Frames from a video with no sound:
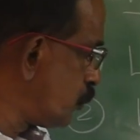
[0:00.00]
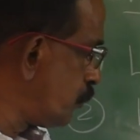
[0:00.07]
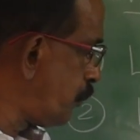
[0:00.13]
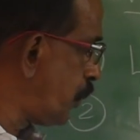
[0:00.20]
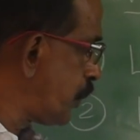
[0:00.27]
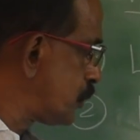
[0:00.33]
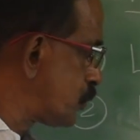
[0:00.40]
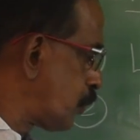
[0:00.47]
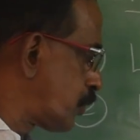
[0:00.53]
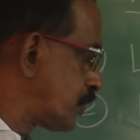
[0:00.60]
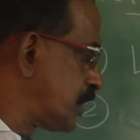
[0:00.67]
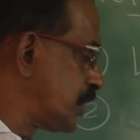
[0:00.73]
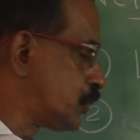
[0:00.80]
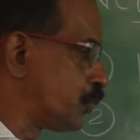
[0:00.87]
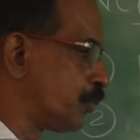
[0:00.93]
points or
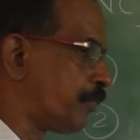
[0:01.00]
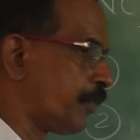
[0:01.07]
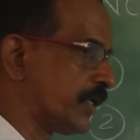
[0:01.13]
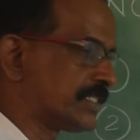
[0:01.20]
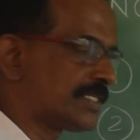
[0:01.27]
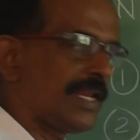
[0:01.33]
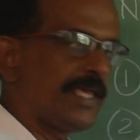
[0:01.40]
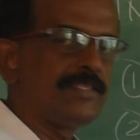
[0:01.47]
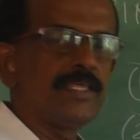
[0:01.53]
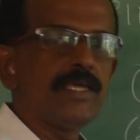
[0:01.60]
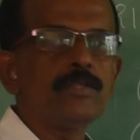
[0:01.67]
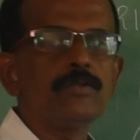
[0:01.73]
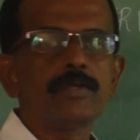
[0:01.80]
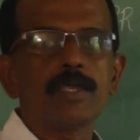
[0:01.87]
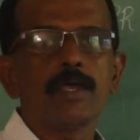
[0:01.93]
these 2 points, like
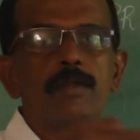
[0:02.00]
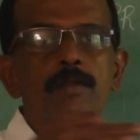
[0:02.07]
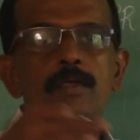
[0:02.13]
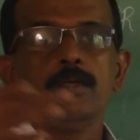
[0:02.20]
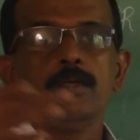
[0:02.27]
that you can